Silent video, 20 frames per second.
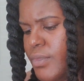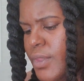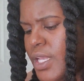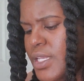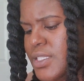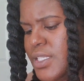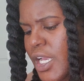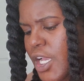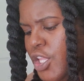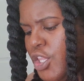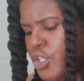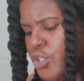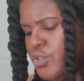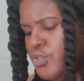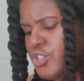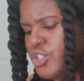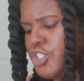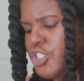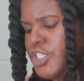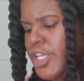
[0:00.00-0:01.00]
It's like a
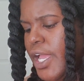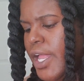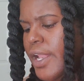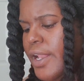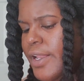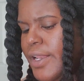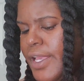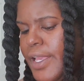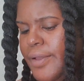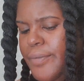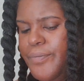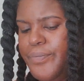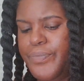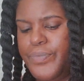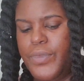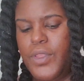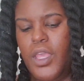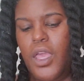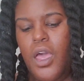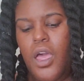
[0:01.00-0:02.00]
loose jelly.
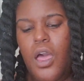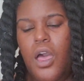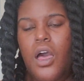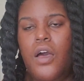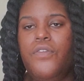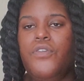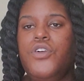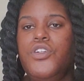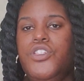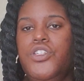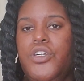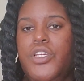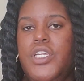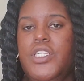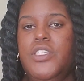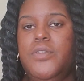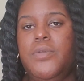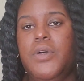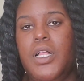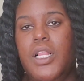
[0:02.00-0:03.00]
Of course, you're gonna
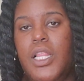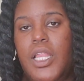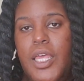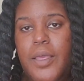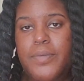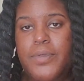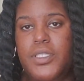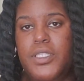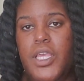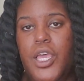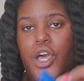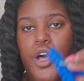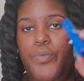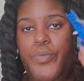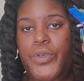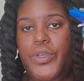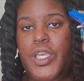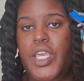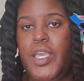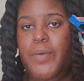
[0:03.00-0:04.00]
need some clips to help
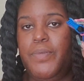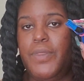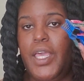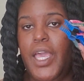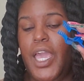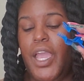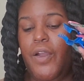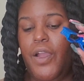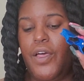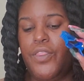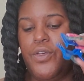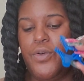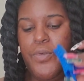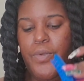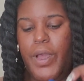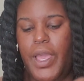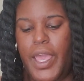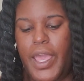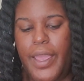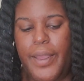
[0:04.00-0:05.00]
you keep the hair out of the
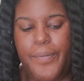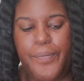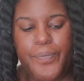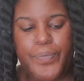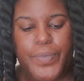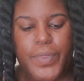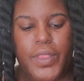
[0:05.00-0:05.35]
way.